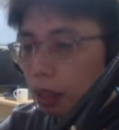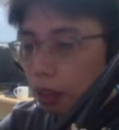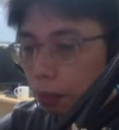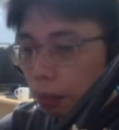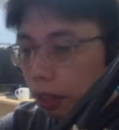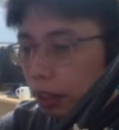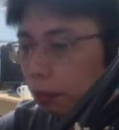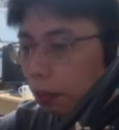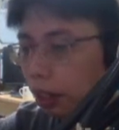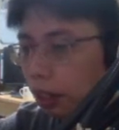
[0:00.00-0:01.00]
progress
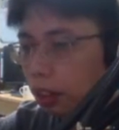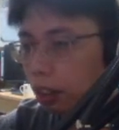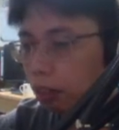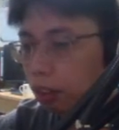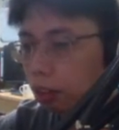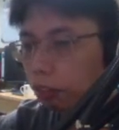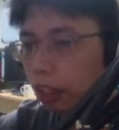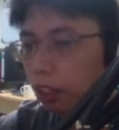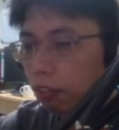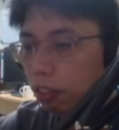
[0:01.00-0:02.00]
bar is equals to
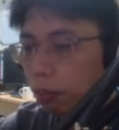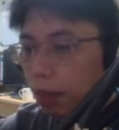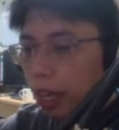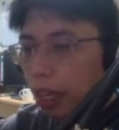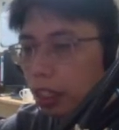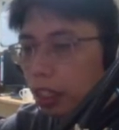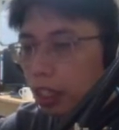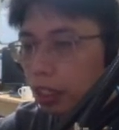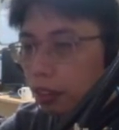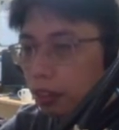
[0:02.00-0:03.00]
find view by ID,
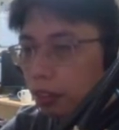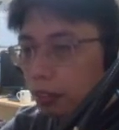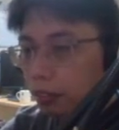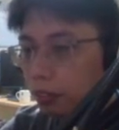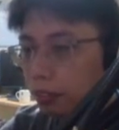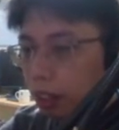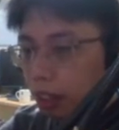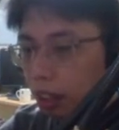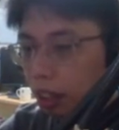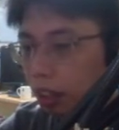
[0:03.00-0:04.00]

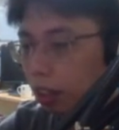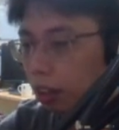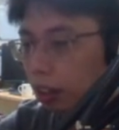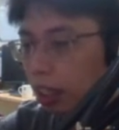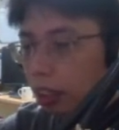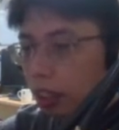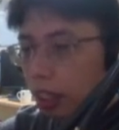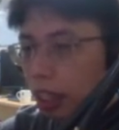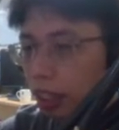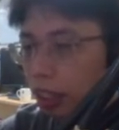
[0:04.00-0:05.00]

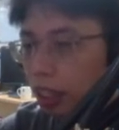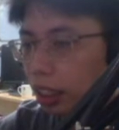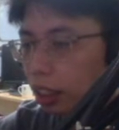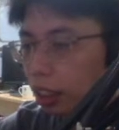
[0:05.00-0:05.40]
r.id,